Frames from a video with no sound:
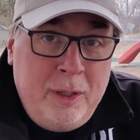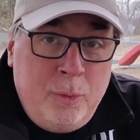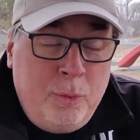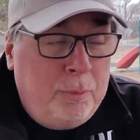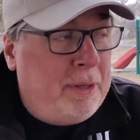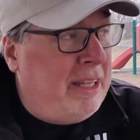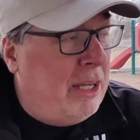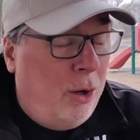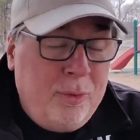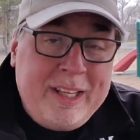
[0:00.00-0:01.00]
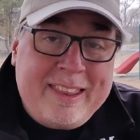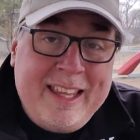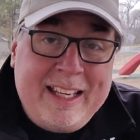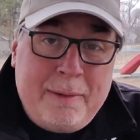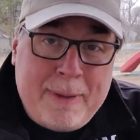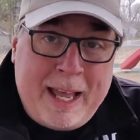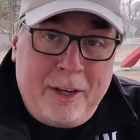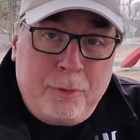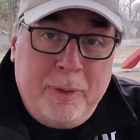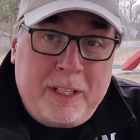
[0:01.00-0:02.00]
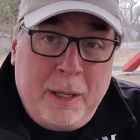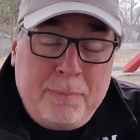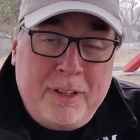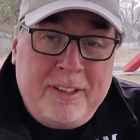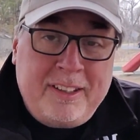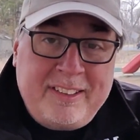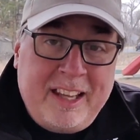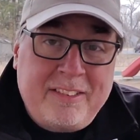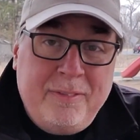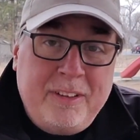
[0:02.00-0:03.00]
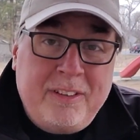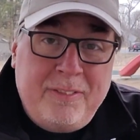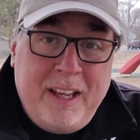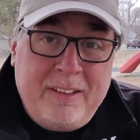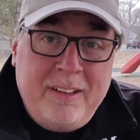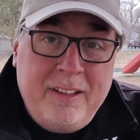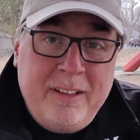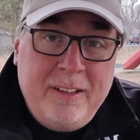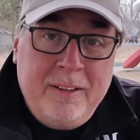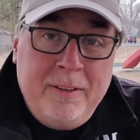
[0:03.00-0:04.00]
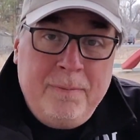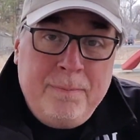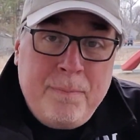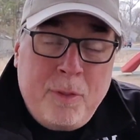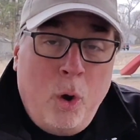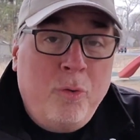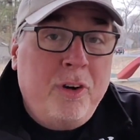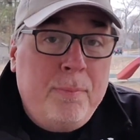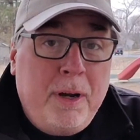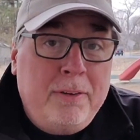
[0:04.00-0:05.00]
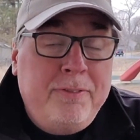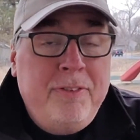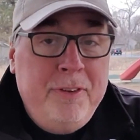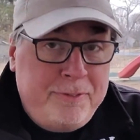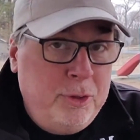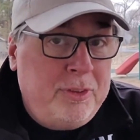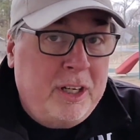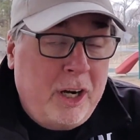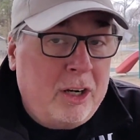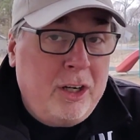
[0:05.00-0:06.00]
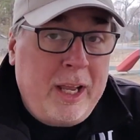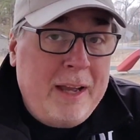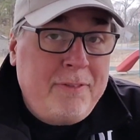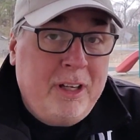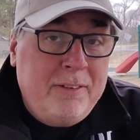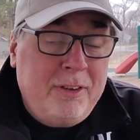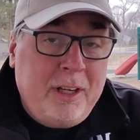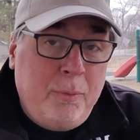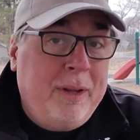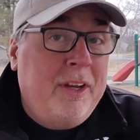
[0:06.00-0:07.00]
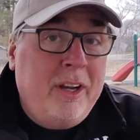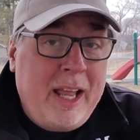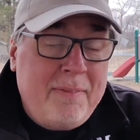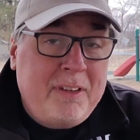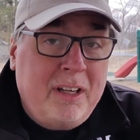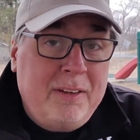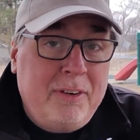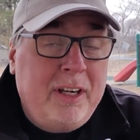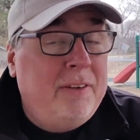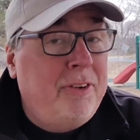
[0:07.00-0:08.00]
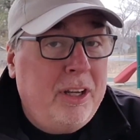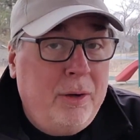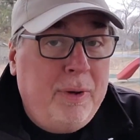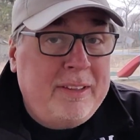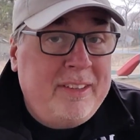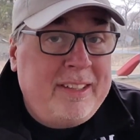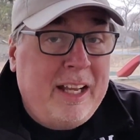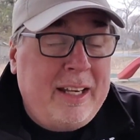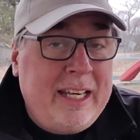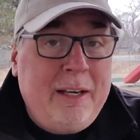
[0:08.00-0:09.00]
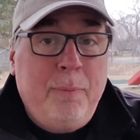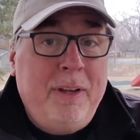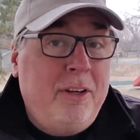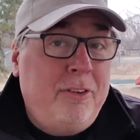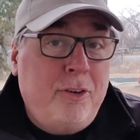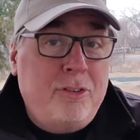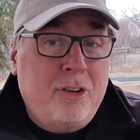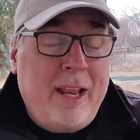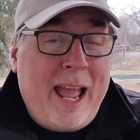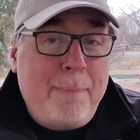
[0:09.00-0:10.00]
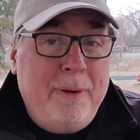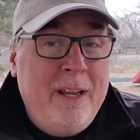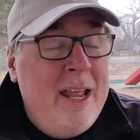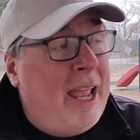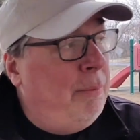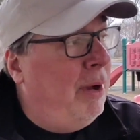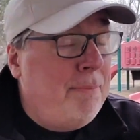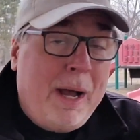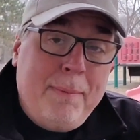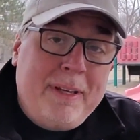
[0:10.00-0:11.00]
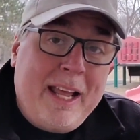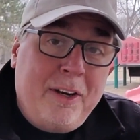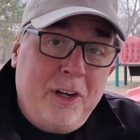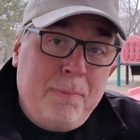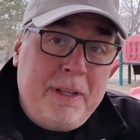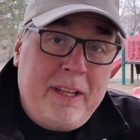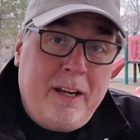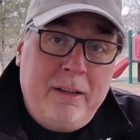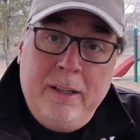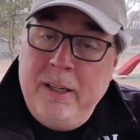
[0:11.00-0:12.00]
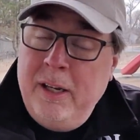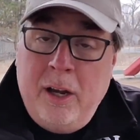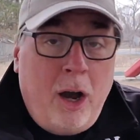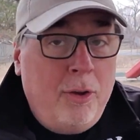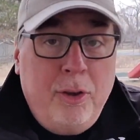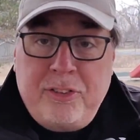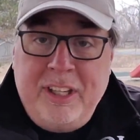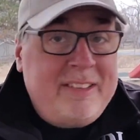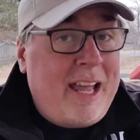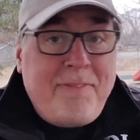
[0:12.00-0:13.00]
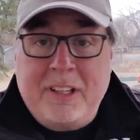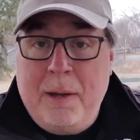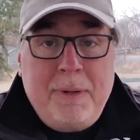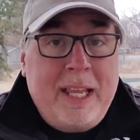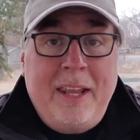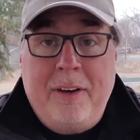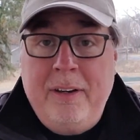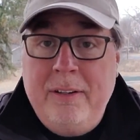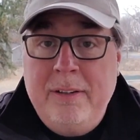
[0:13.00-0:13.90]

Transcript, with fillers: will be the only thing that matters when it comes to the success of this event, over and above the food they are going to have delivered and when they're going to have it delivered and if they're going to want to sit down and eat and when the dessert's going to happen and when mom and dad are going to be there, all those things have to come together.